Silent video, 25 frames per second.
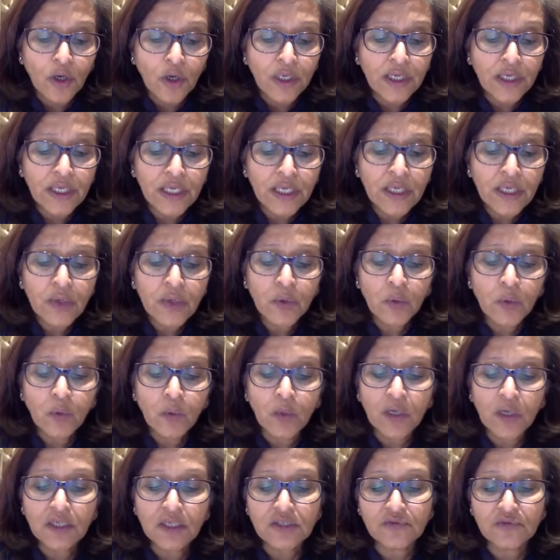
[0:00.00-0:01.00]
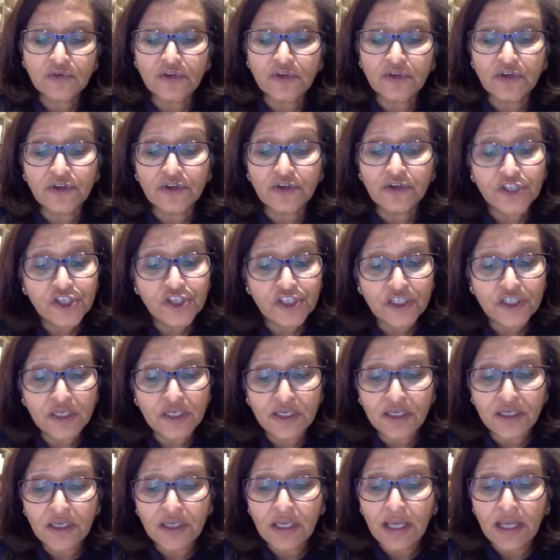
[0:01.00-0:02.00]
He who works for
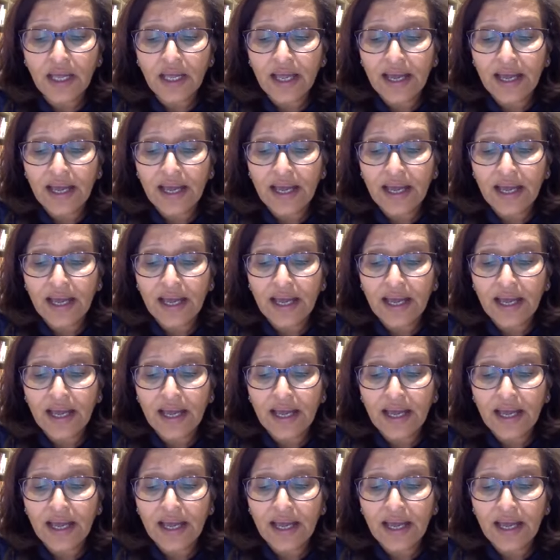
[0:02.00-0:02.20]
Krishna